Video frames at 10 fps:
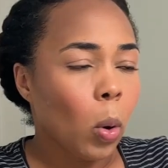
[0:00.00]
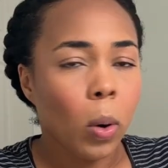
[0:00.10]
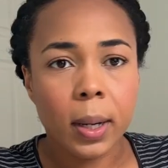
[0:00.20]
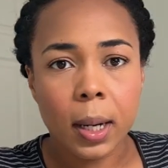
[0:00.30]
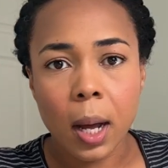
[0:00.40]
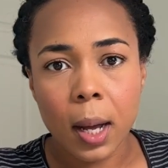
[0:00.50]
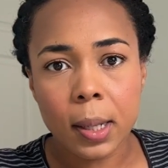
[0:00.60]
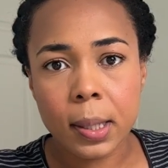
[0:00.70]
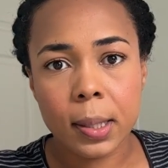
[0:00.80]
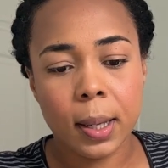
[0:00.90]
coconut
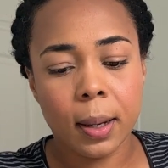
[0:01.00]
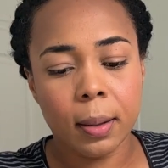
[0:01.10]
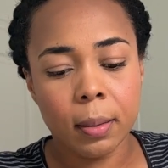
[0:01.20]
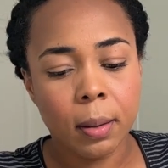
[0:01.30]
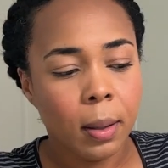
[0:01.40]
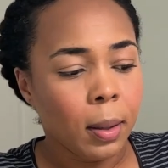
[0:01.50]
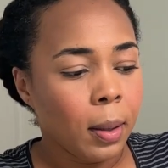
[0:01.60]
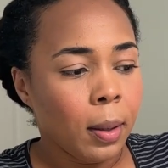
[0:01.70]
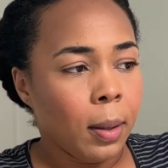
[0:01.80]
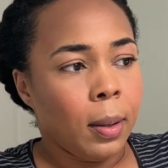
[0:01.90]
husks and
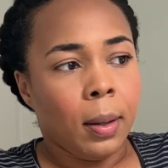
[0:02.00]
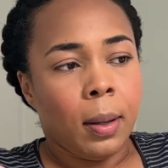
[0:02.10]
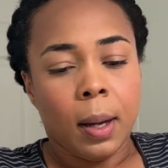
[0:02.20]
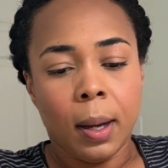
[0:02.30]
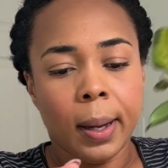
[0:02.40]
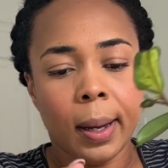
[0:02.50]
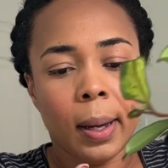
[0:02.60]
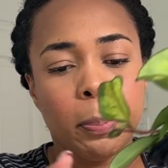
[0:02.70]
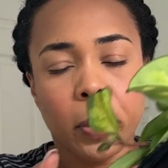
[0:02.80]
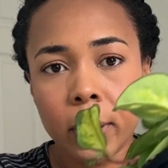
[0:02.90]

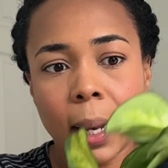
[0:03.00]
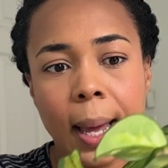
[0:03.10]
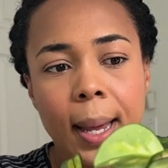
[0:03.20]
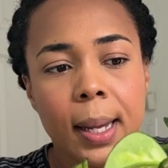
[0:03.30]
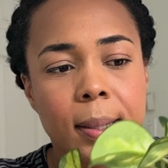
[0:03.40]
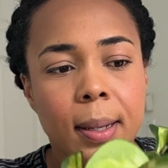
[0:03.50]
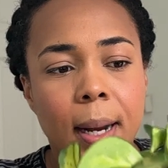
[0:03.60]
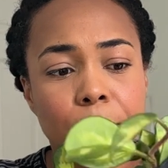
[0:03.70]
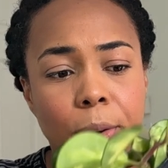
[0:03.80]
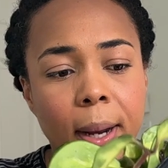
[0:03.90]
perlite.
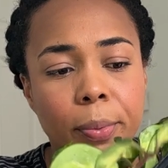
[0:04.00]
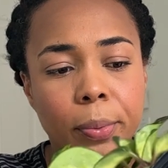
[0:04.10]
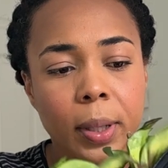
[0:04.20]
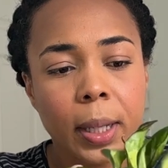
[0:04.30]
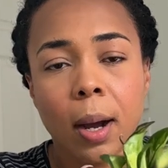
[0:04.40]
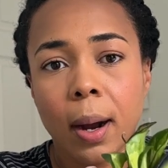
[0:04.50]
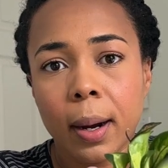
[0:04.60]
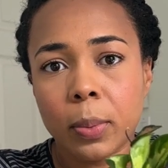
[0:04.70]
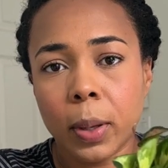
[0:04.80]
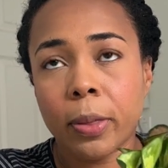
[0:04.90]
And I tried really
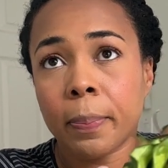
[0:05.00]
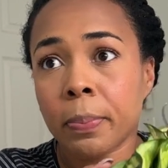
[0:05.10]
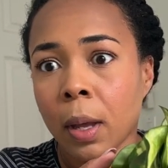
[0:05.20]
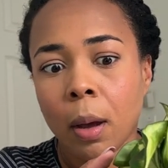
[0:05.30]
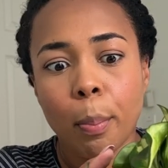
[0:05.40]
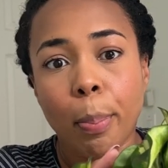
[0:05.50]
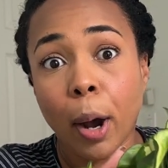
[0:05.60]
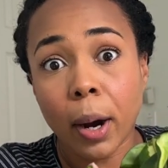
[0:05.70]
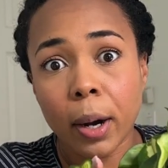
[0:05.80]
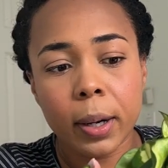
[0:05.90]
hard with
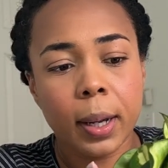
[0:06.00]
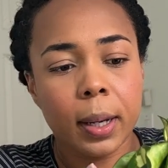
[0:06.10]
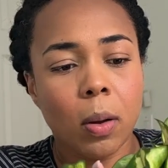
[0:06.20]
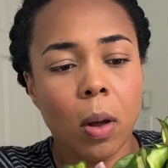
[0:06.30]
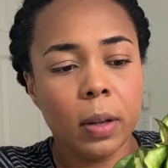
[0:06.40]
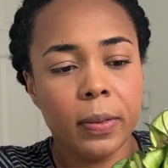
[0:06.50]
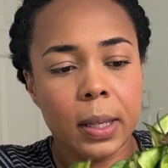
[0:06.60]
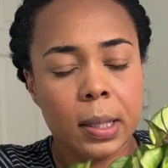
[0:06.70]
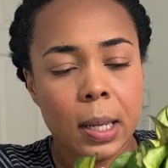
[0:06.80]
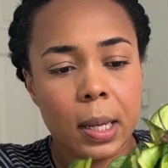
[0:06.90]
bark and all of
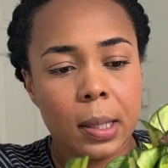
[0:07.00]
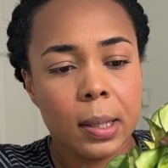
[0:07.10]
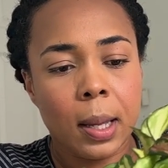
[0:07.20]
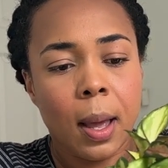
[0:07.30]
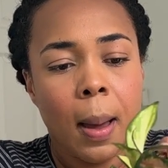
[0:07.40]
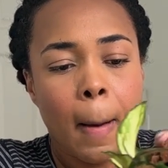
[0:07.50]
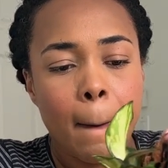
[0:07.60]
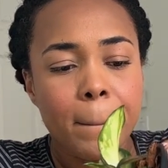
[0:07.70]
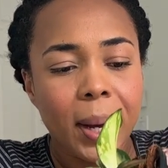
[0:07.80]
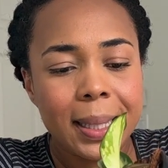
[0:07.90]
these things.
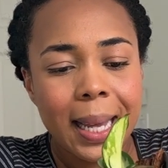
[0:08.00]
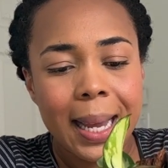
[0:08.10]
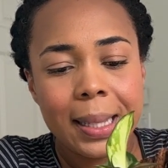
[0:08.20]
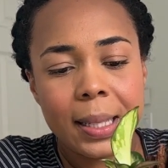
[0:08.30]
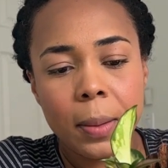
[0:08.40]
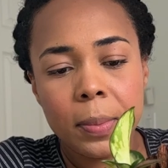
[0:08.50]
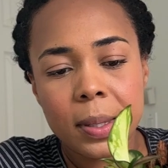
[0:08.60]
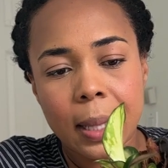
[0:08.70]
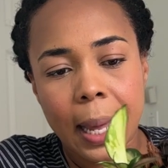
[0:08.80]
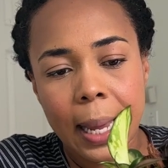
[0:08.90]
But it
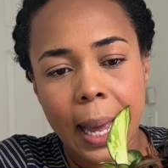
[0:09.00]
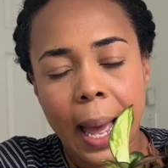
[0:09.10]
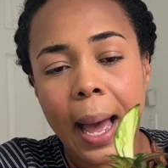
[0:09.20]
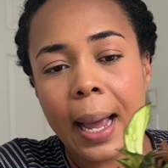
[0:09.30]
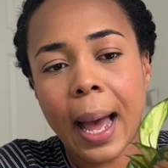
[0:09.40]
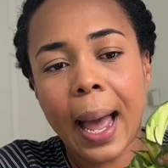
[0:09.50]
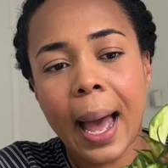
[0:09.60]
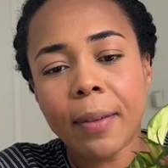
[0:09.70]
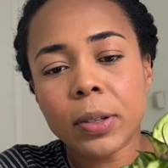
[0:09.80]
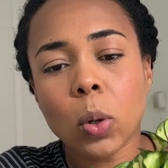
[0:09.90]
seems like I
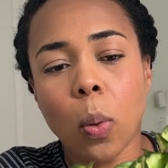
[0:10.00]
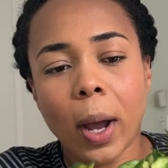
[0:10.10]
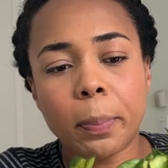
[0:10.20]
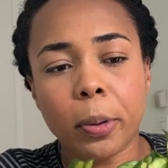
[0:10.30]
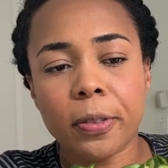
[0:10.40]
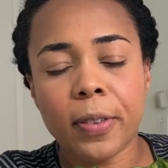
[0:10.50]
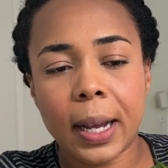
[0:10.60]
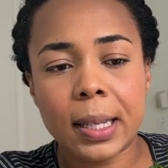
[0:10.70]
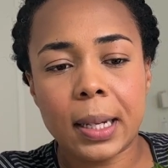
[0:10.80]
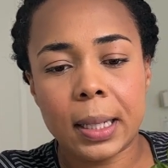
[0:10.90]
haven't quite
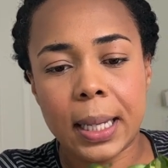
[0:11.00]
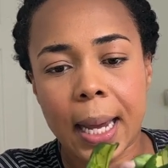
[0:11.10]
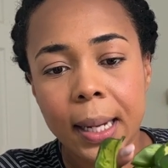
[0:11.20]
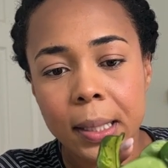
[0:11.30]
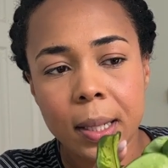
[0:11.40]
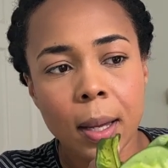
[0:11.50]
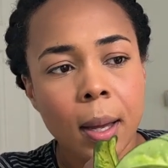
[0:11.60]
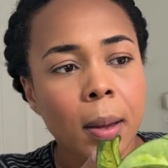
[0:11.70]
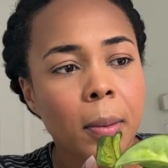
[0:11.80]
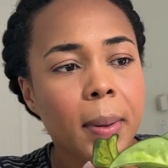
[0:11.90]
perfected it yet,
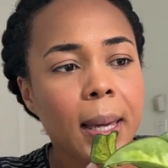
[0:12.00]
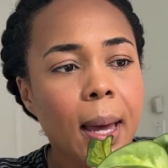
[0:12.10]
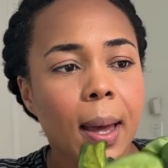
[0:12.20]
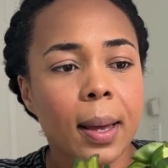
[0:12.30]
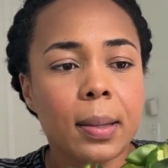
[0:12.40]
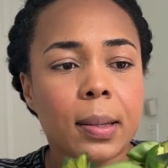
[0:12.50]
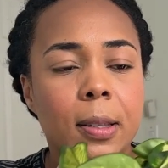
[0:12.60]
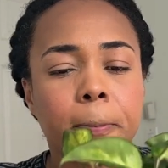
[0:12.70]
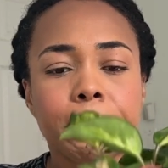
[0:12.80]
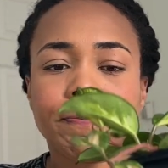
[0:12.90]

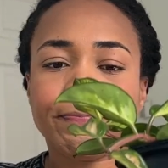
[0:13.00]
because